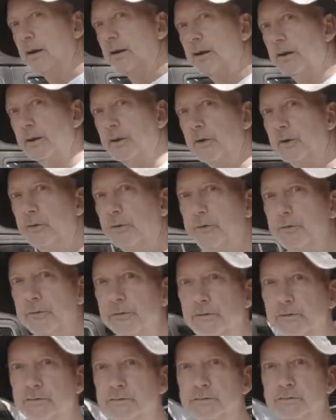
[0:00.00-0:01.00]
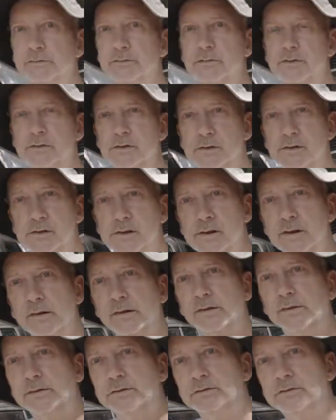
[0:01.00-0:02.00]
maybe a 2 or 3 inch and a little
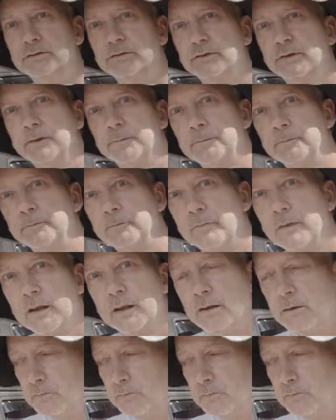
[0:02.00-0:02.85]
beefier tires.